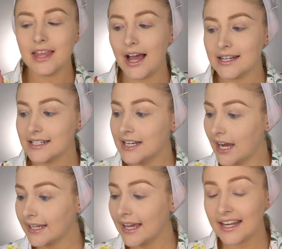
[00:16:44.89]
I did
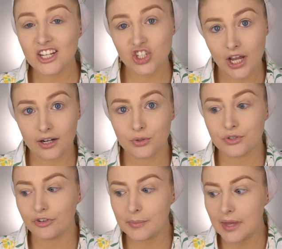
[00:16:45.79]
not get any
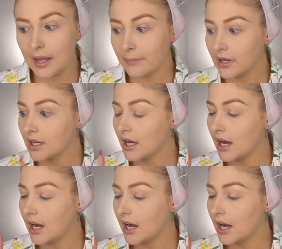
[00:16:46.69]
shadows from them.